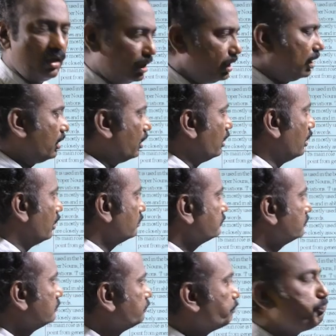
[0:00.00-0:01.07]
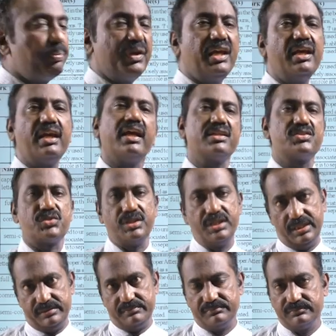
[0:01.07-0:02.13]

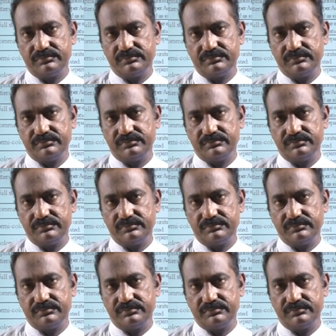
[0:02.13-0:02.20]
PhD.